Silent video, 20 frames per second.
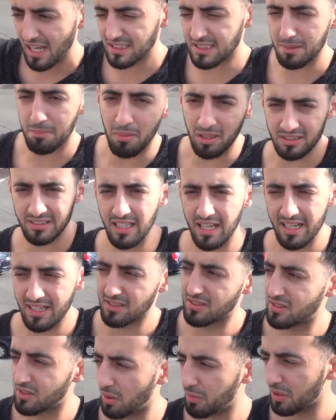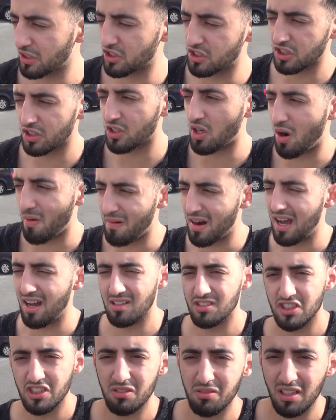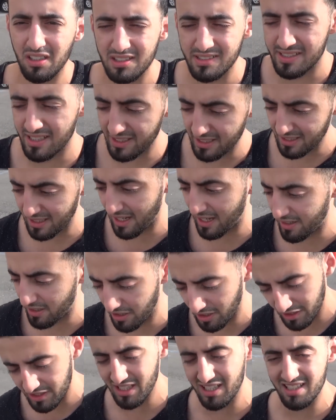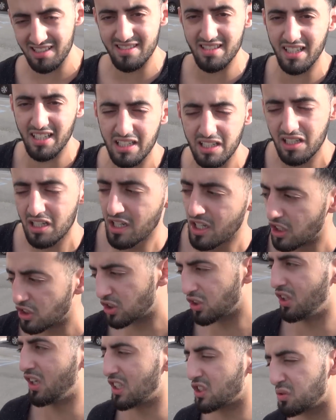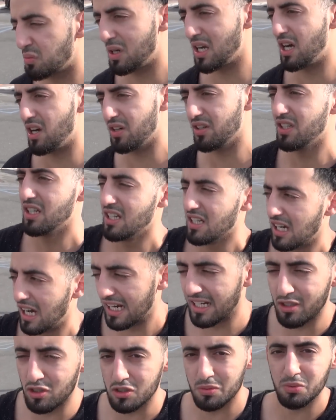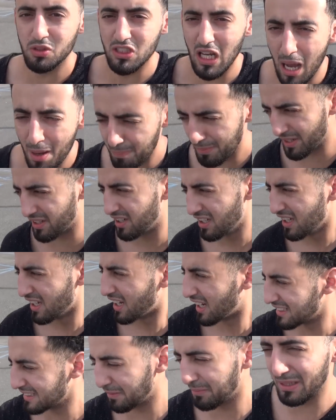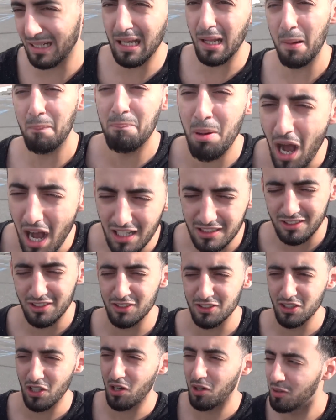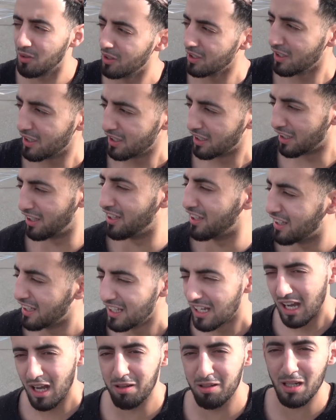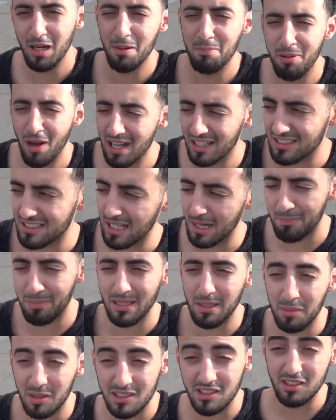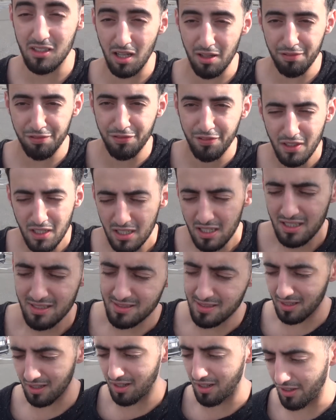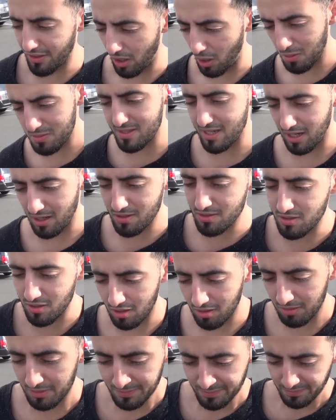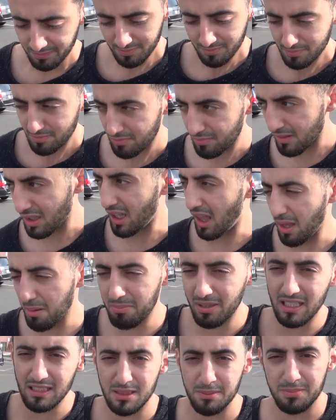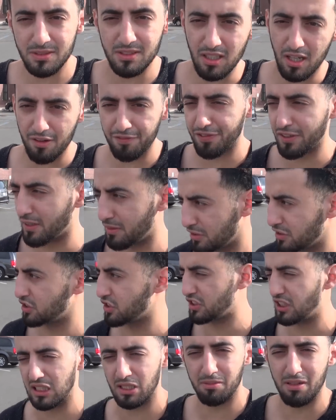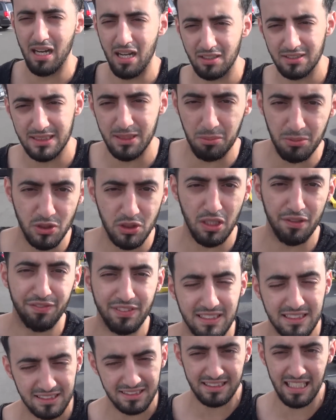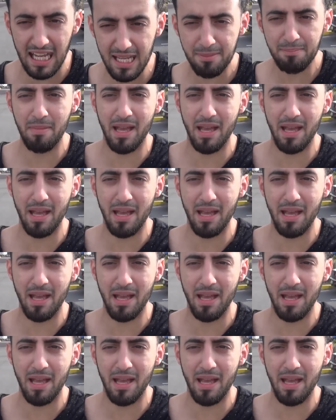it's a Monday, so we're just gonna go around, chill around the city again. Another day in the city, showing us around. I need to do some shopping because I ran out of boxes, yo. I ran out of boxes. I had to bring that much stuff to the hotel, so. And get some stuff and just chill around, see what's good for today,